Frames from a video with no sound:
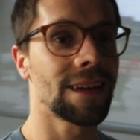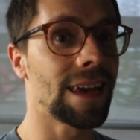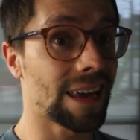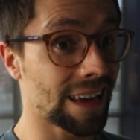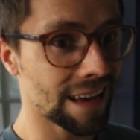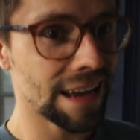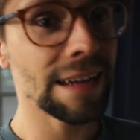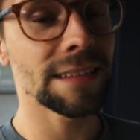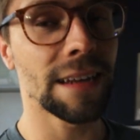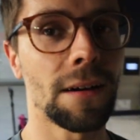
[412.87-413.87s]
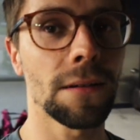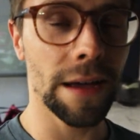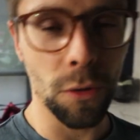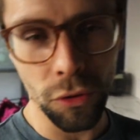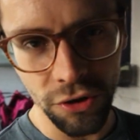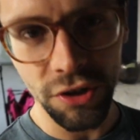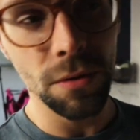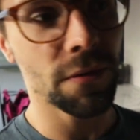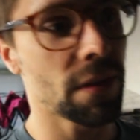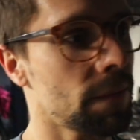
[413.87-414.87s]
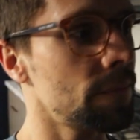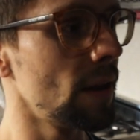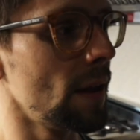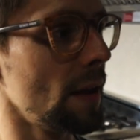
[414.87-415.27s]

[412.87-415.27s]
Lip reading: the king cakes out. I ordered two of them